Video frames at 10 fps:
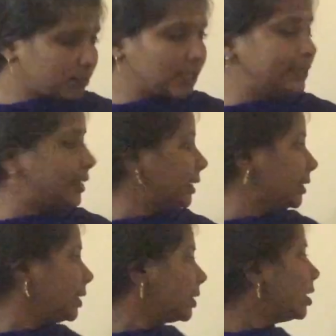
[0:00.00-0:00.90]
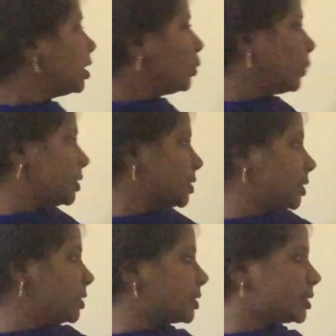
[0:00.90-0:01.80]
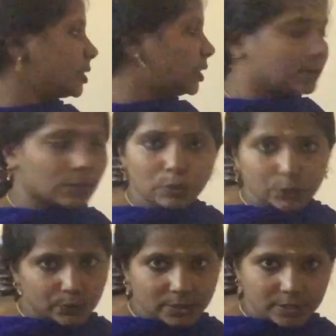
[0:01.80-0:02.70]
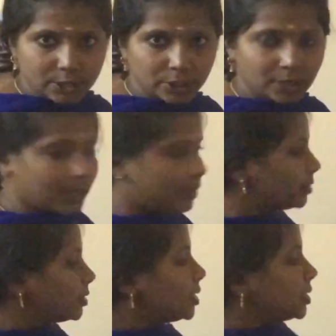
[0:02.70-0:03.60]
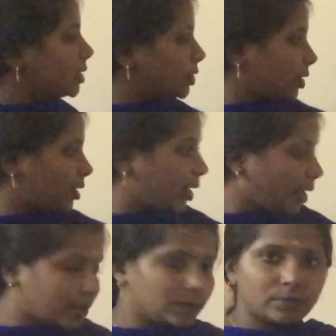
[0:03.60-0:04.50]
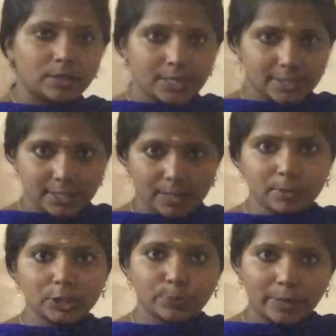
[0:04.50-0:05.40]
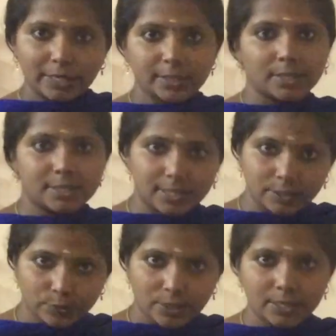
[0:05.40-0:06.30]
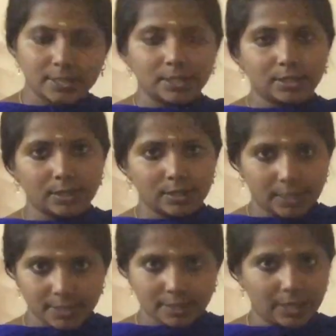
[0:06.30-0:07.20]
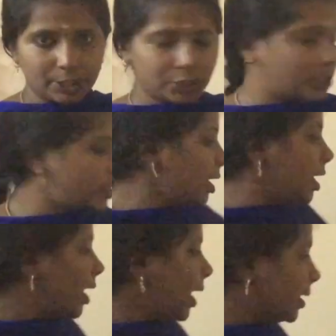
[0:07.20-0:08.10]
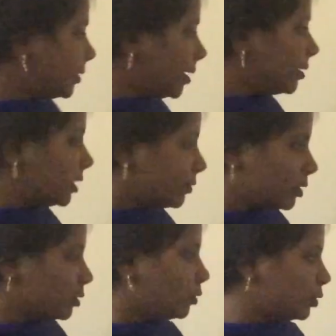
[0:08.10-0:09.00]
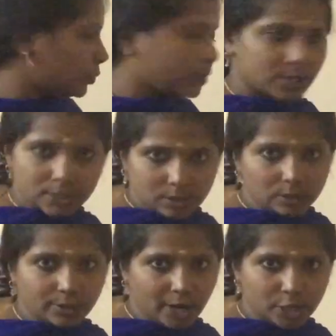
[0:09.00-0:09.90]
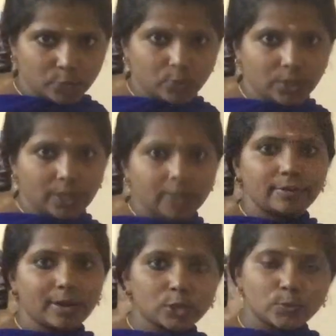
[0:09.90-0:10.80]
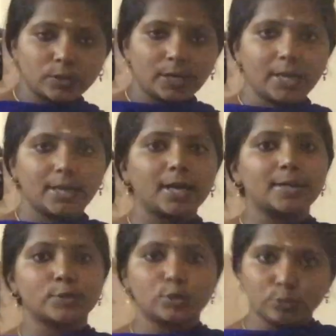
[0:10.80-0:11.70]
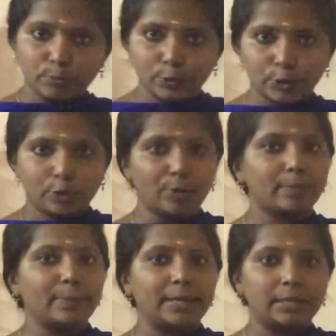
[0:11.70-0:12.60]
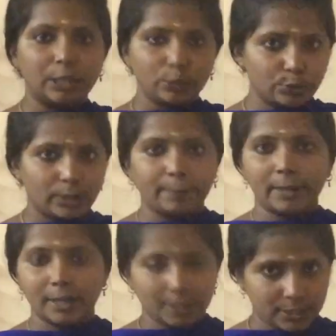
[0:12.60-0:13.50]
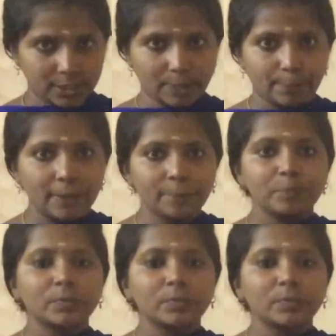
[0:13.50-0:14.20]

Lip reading: and technique. Once that is done, it will go to the session layer. Session layer will establish, maintain and synchronize the connection, and then it will go to this transport layer. Transport layer has two protocol, mainly UDP and TCP,